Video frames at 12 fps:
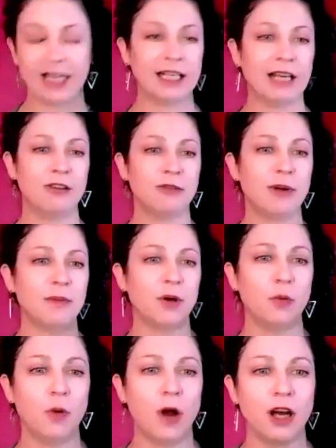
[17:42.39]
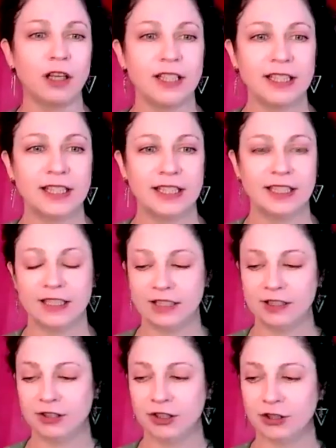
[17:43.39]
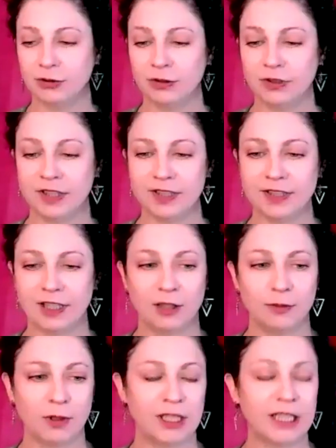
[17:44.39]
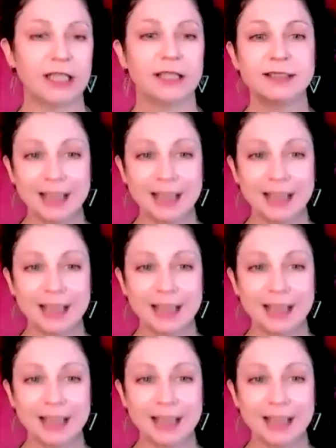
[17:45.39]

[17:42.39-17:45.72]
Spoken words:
And I remember walking into this ceremony,